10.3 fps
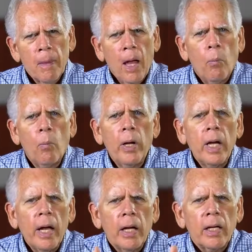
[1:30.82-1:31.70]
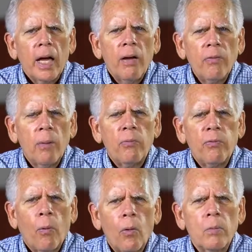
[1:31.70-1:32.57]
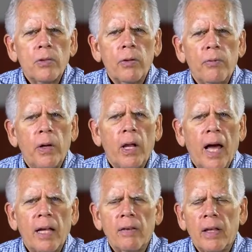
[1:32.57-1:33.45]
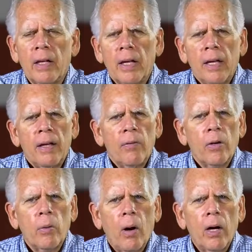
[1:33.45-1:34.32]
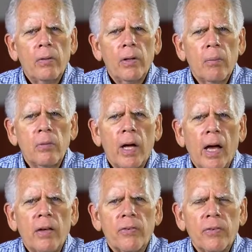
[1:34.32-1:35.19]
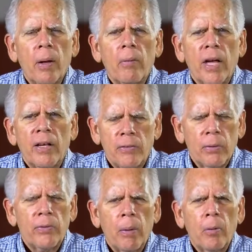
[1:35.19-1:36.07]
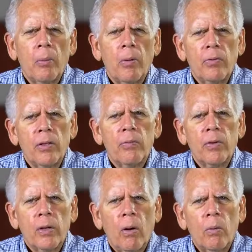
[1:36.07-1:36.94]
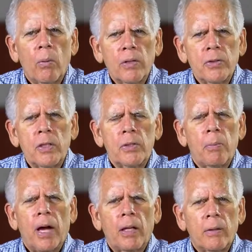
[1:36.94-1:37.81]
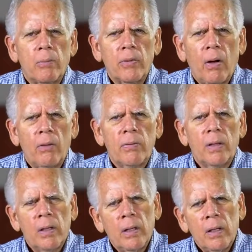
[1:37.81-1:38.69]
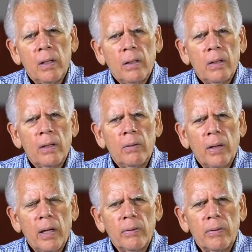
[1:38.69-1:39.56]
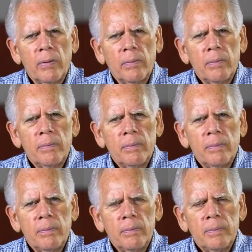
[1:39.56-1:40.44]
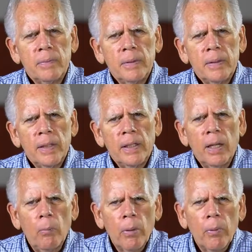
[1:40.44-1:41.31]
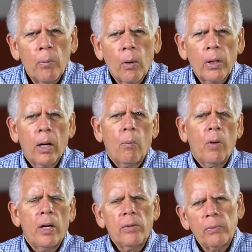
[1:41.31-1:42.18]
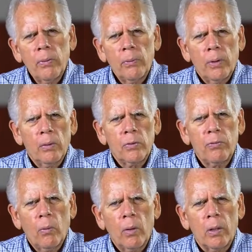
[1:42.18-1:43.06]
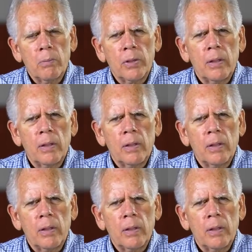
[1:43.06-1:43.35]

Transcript: And we gave them forms to fill out that required them to answer some of the most difficult questions about themselves they could answer. And then we would work our way through those forms.